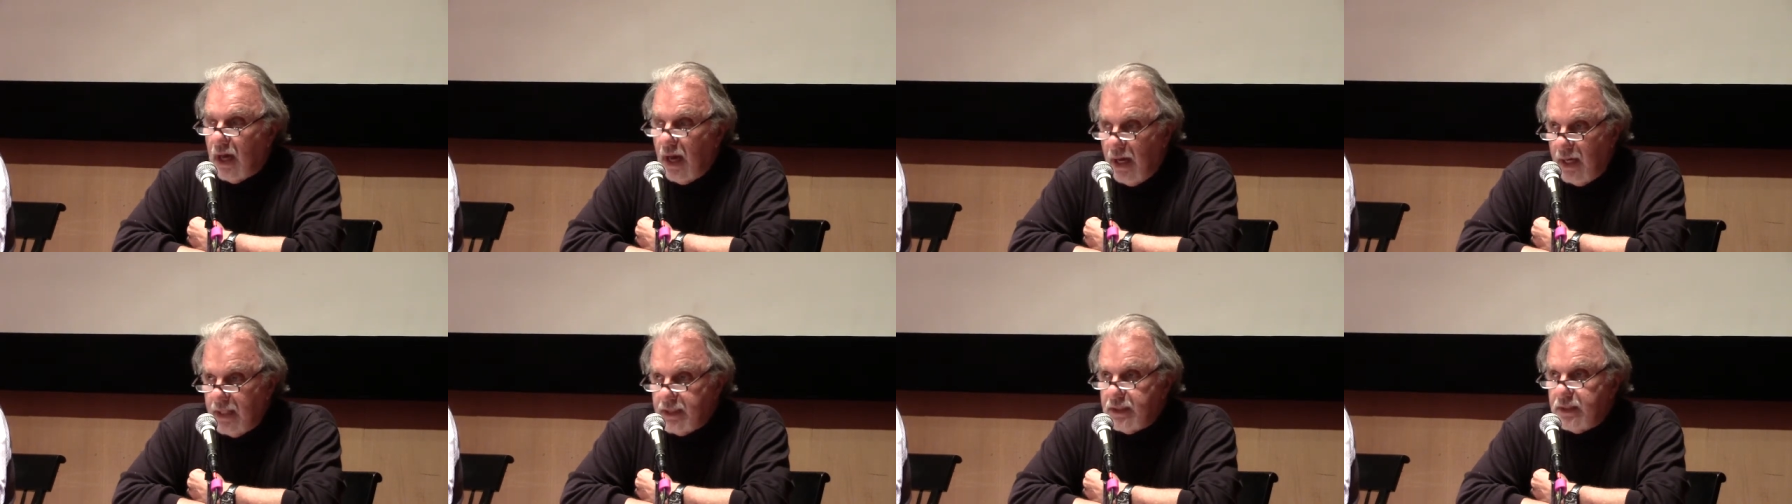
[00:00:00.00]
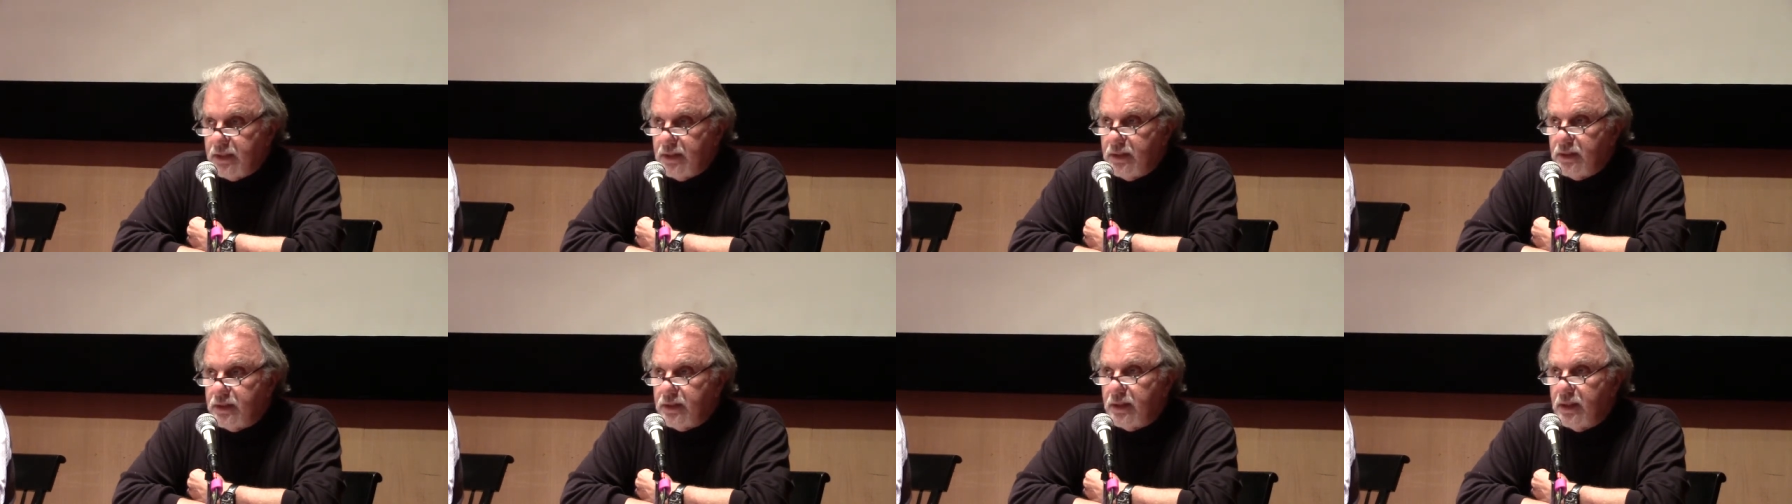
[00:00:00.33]

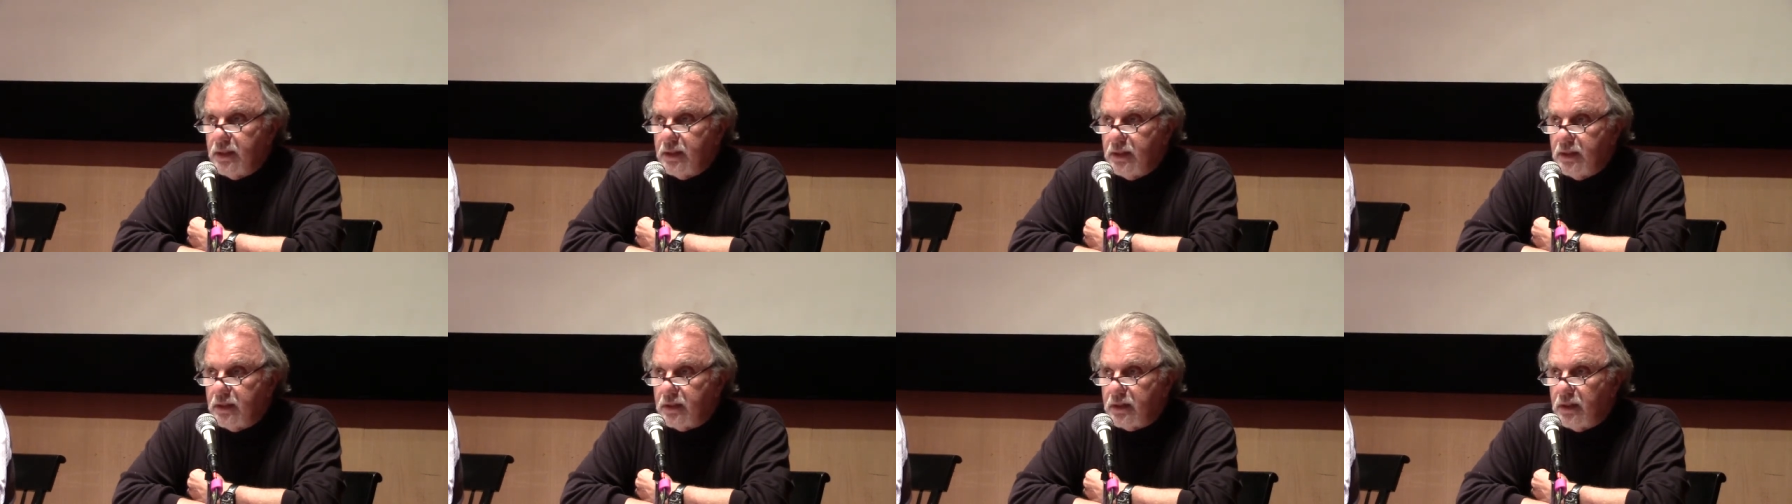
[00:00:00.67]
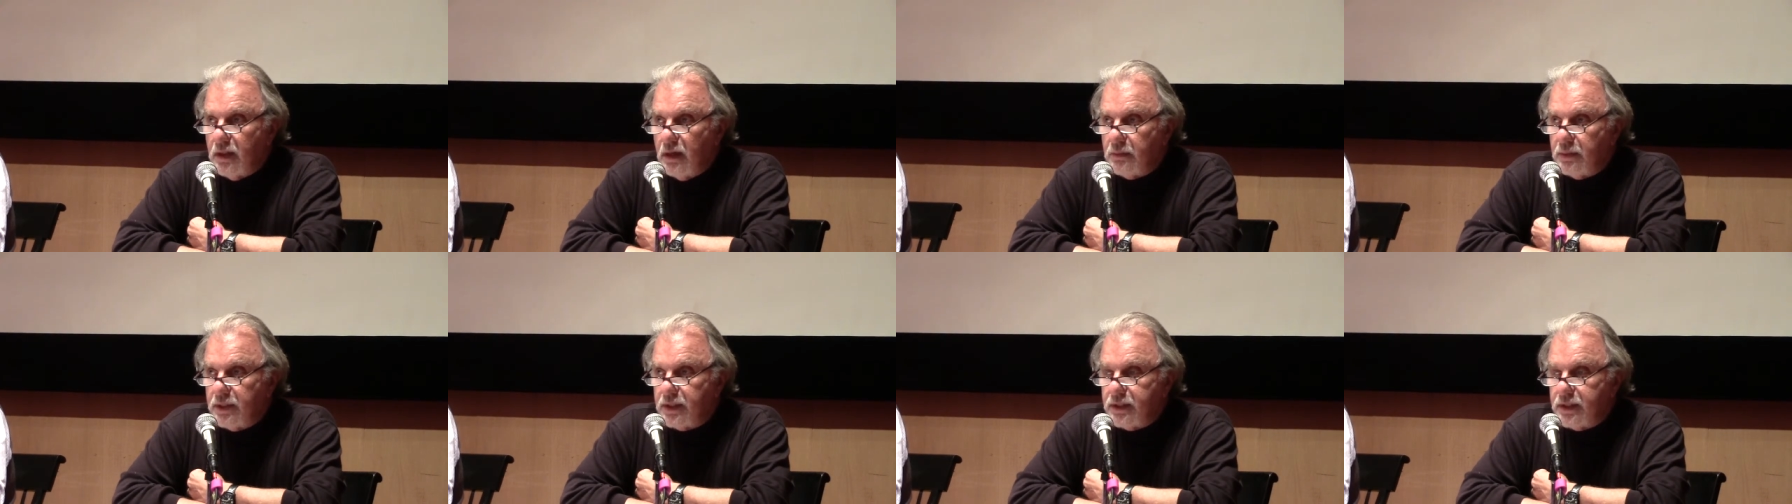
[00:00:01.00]
ISIS and the
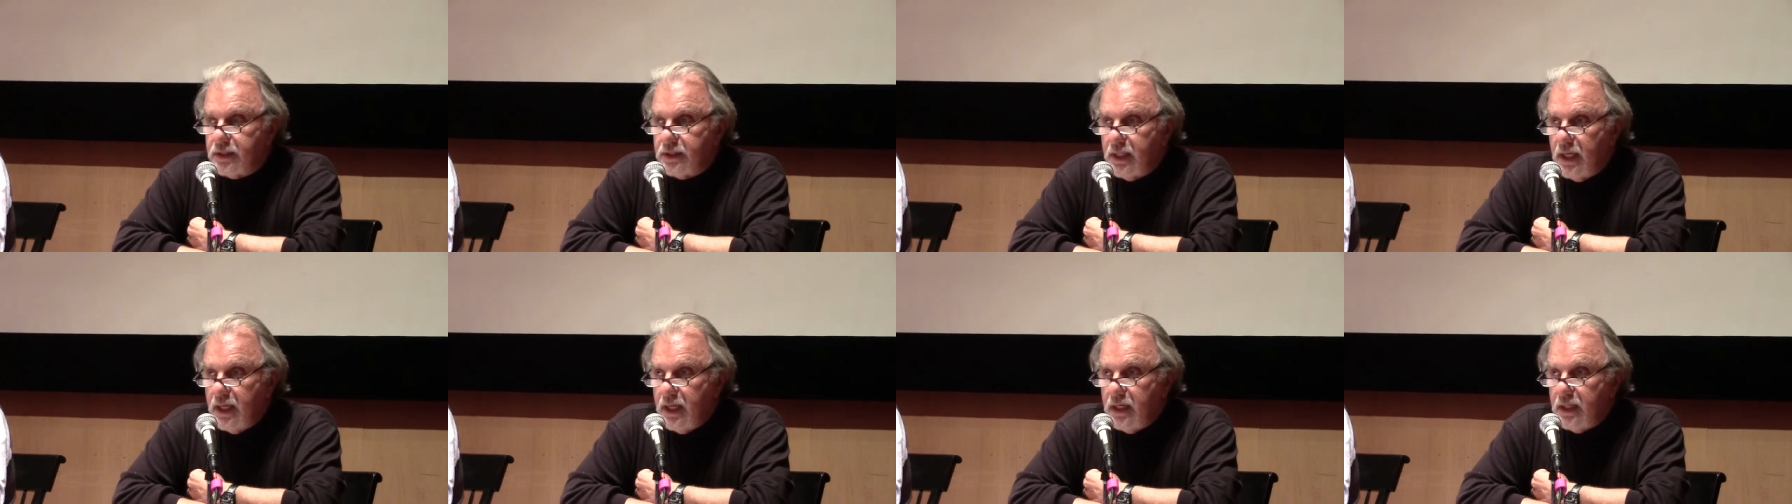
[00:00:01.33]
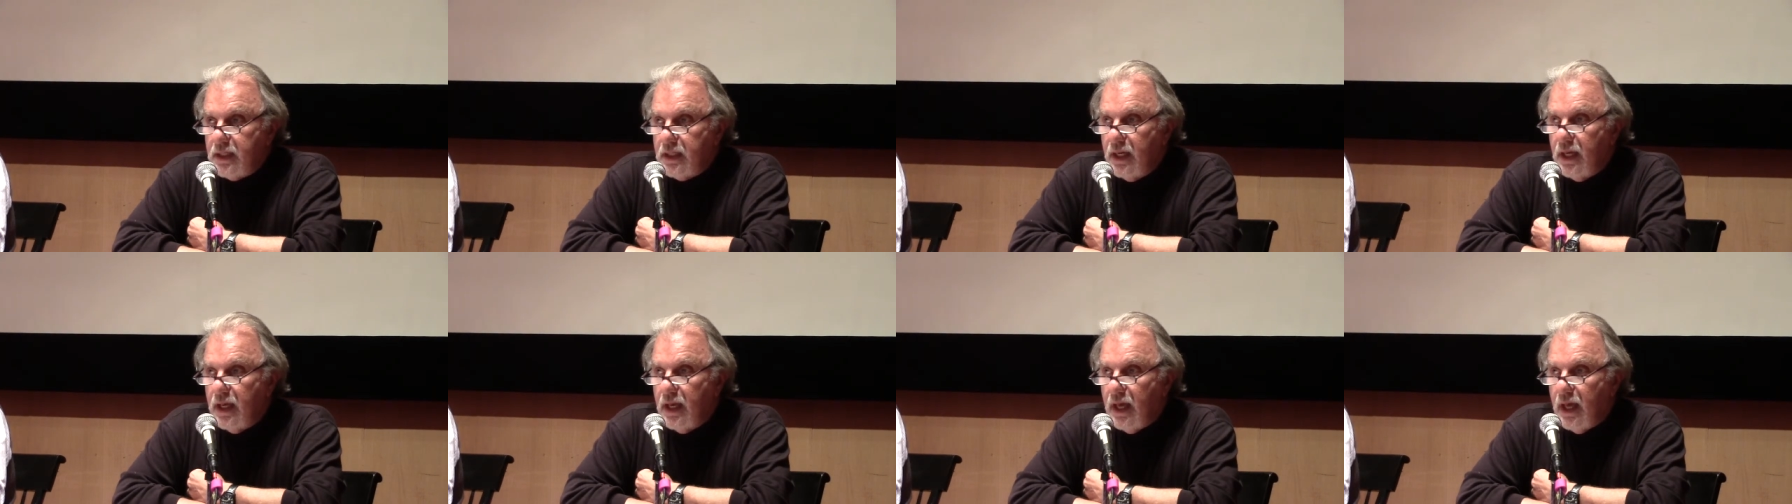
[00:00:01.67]
Islamic State